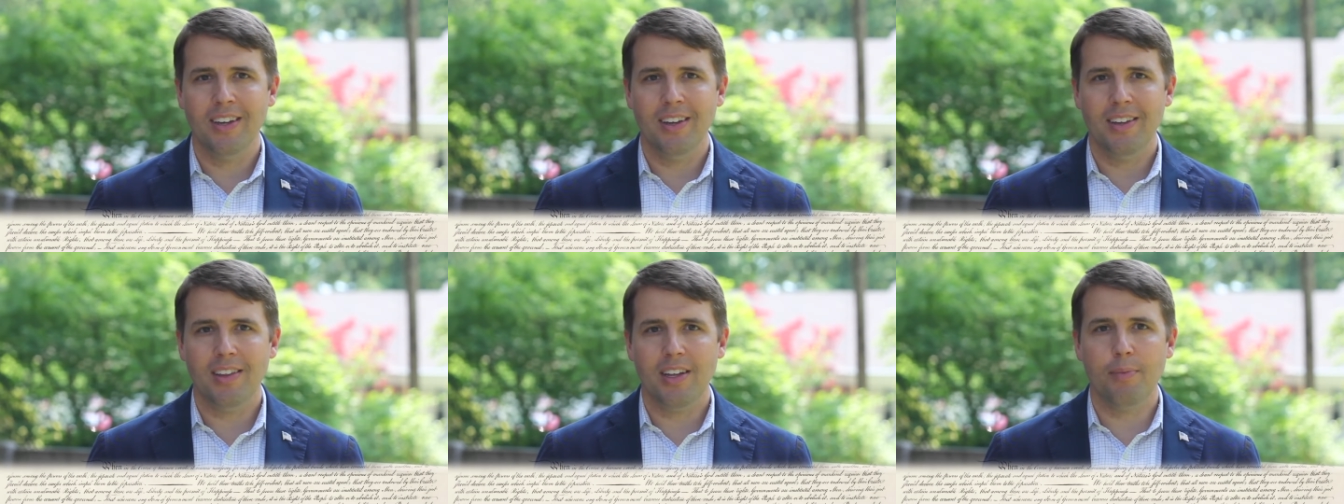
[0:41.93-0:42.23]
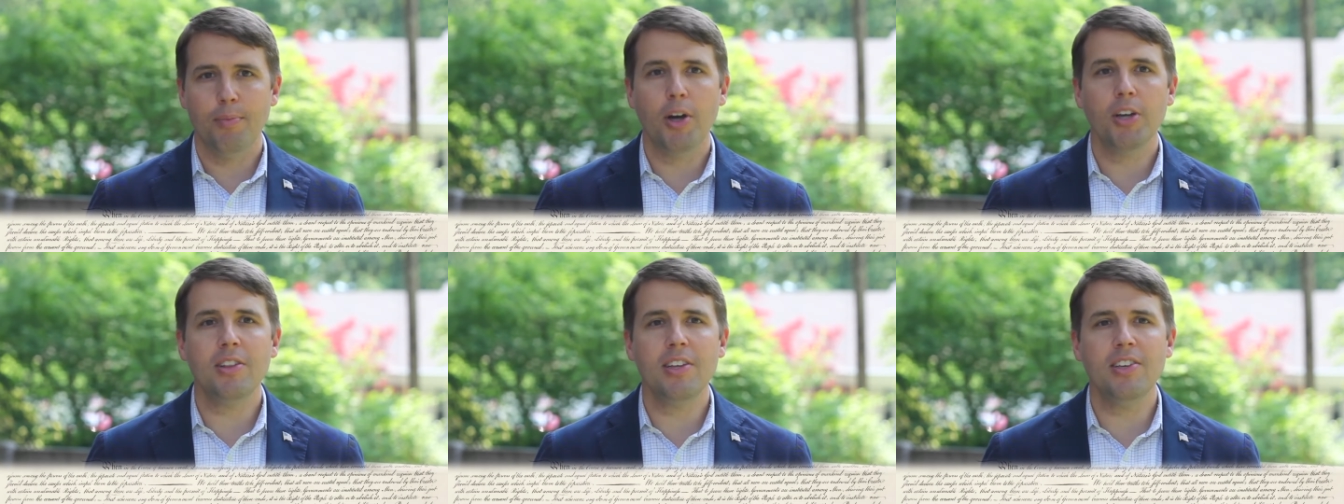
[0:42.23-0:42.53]
that
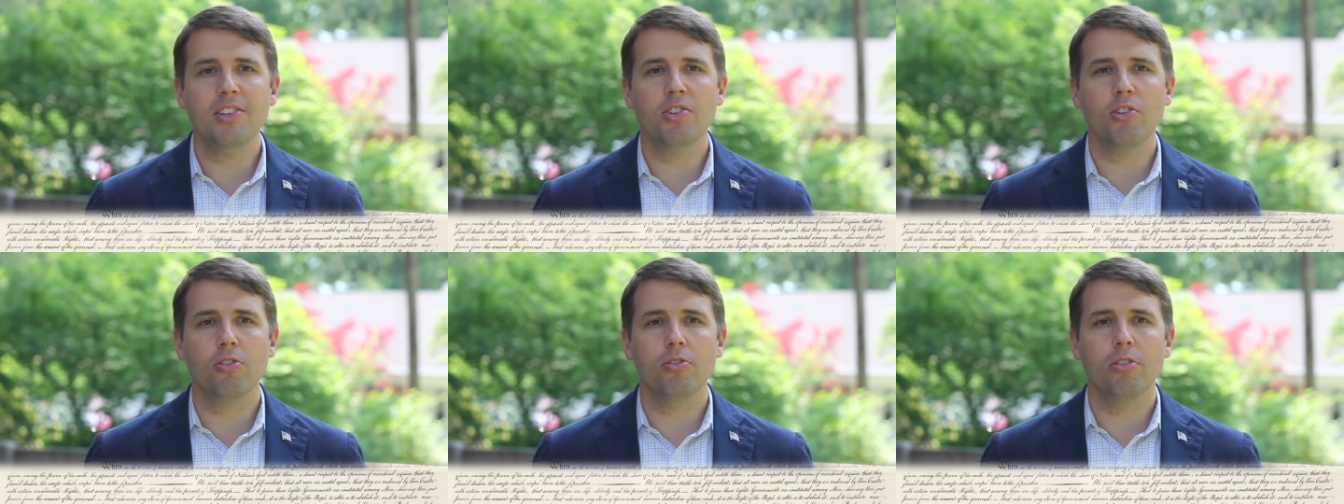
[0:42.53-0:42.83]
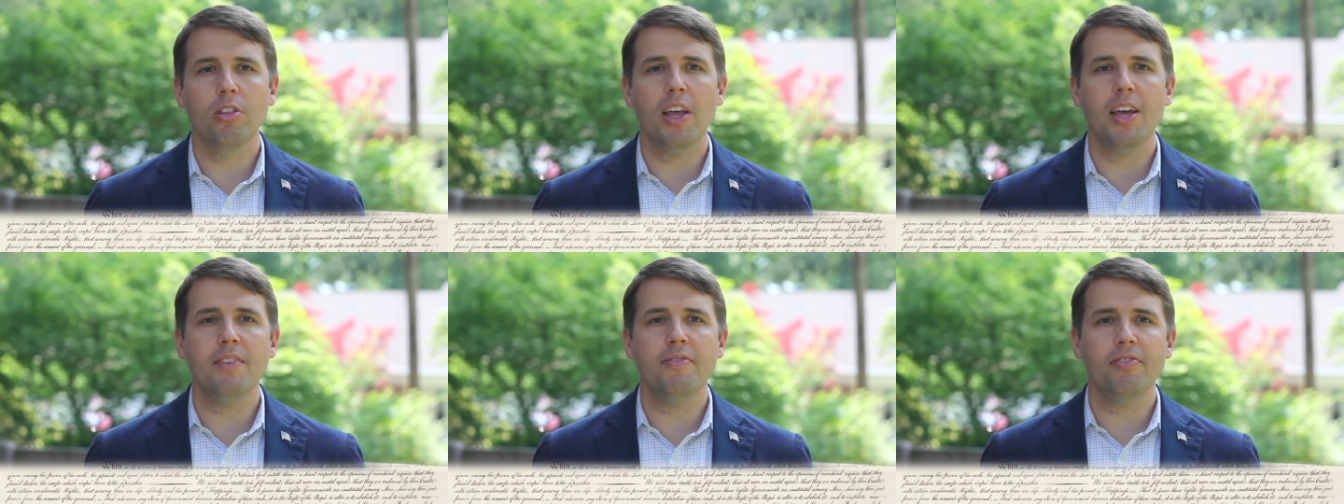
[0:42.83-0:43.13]
among these are
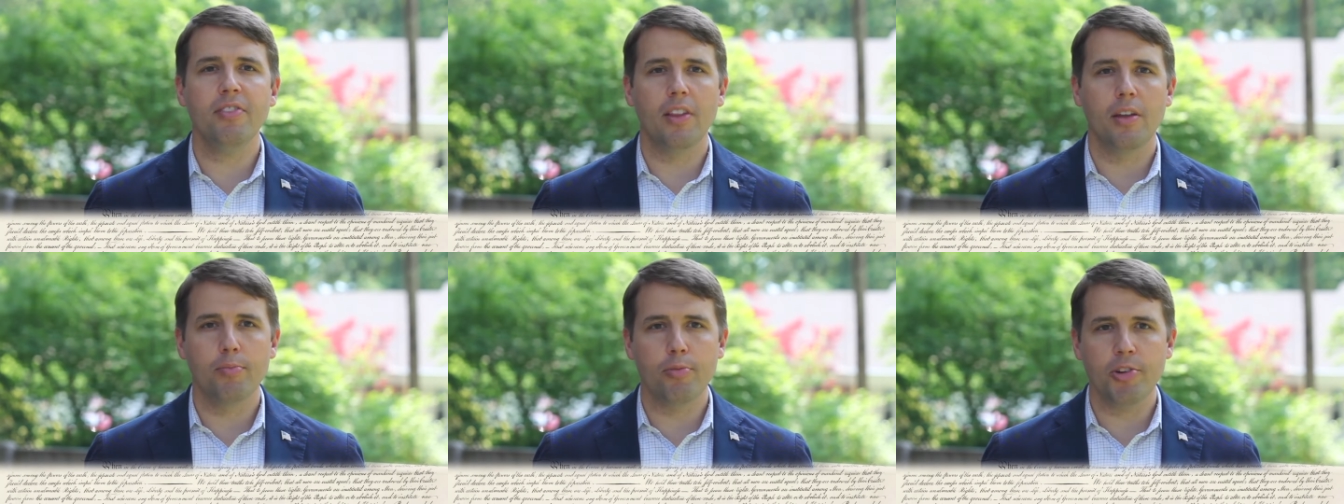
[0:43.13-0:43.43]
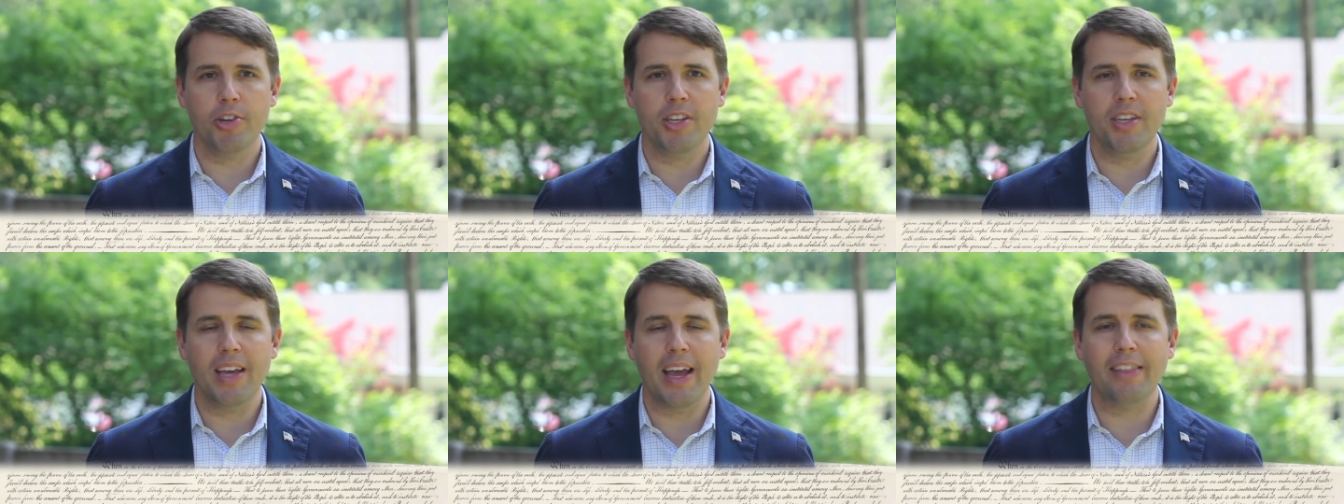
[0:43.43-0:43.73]
life,
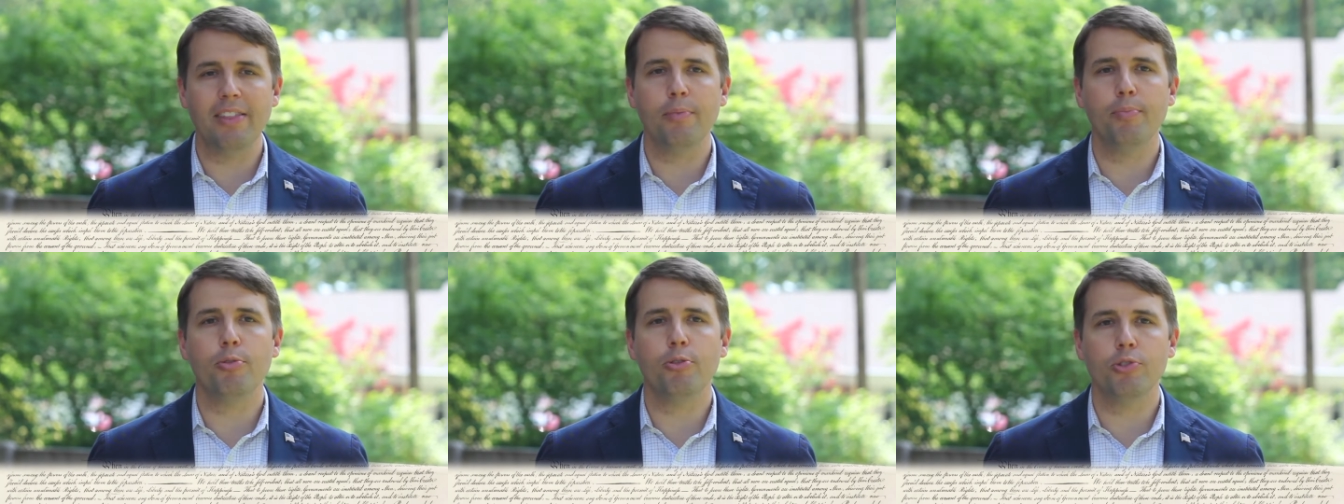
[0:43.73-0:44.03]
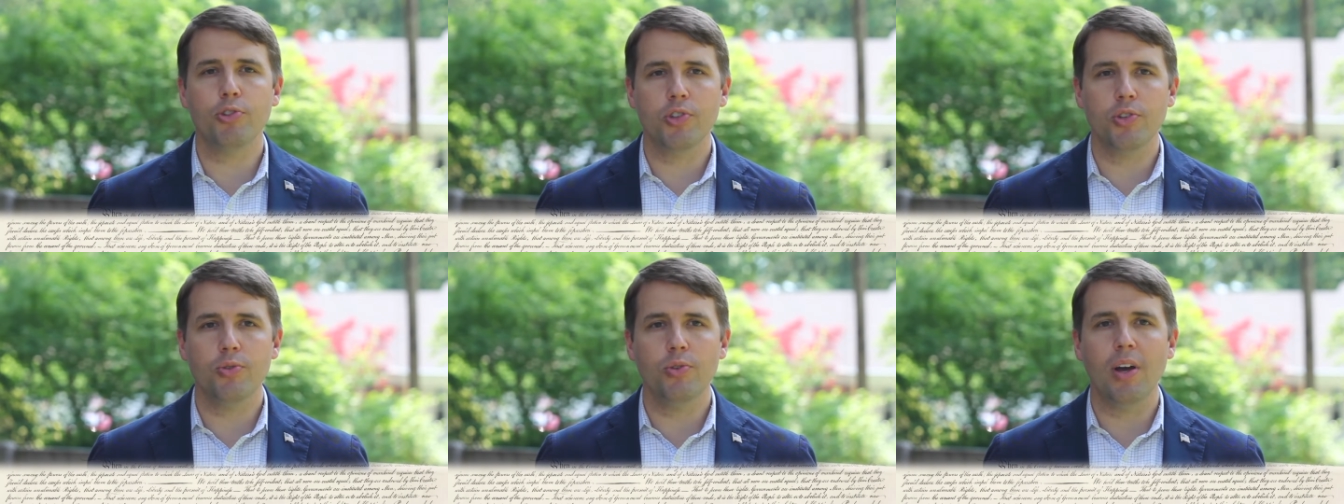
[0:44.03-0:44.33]
liberty, and the
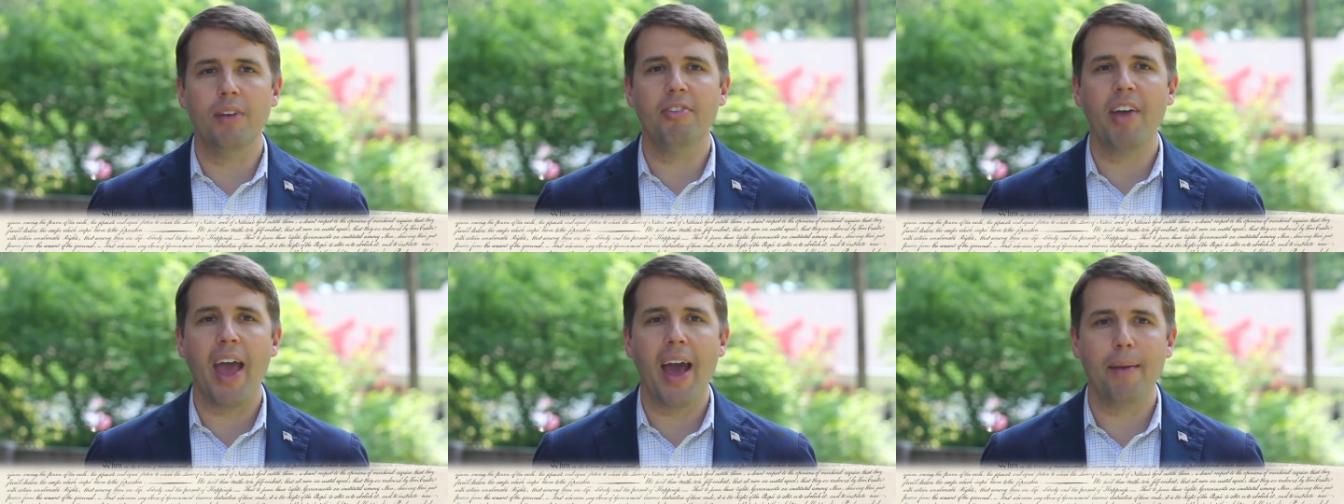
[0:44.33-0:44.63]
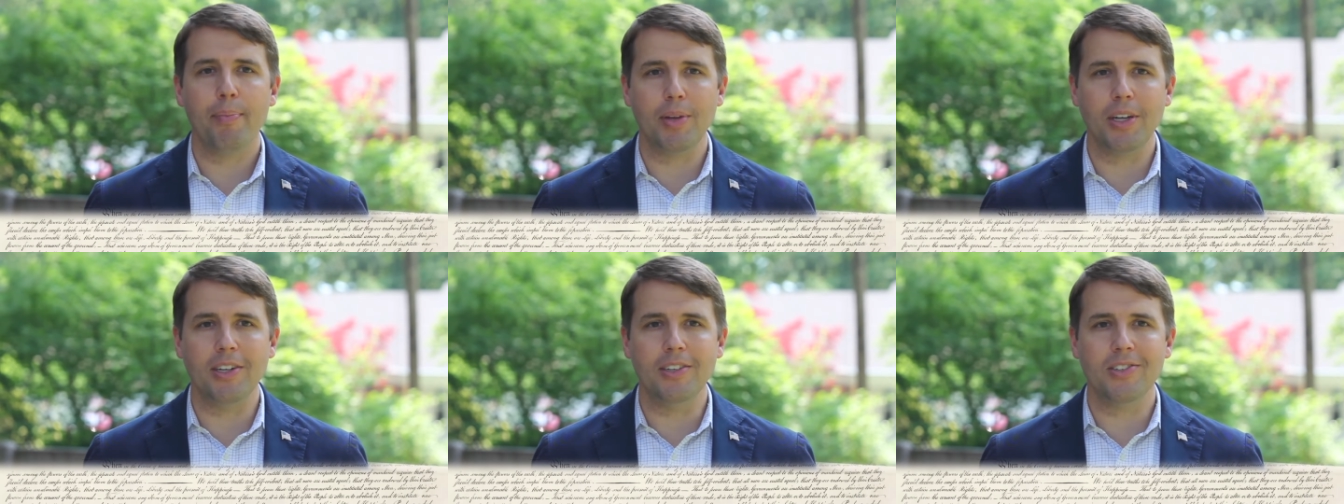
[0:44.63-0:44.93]
pursuit of
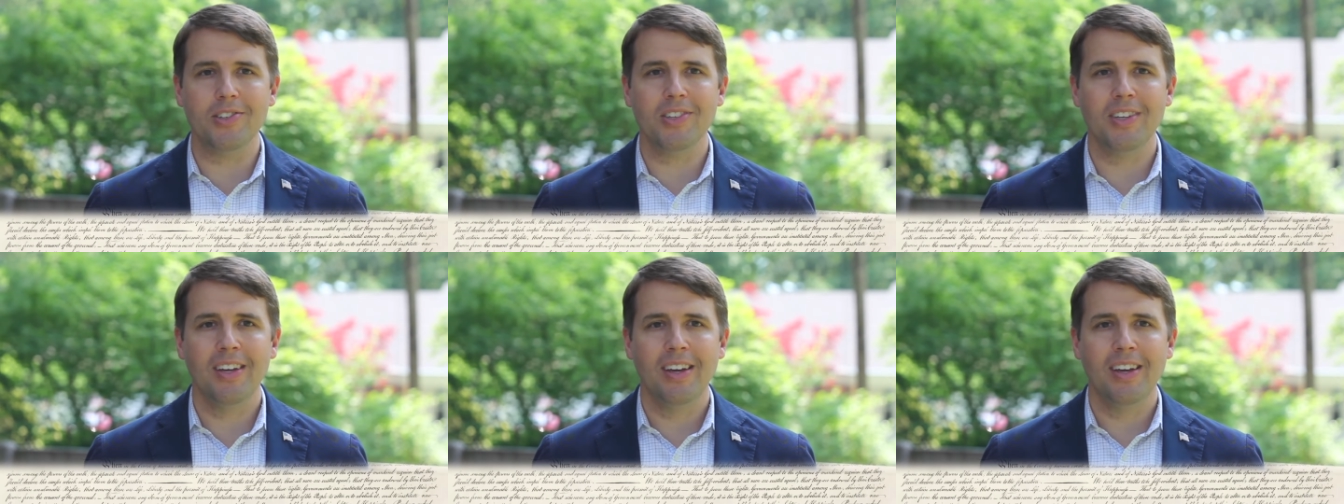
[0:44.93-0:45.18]
happiness.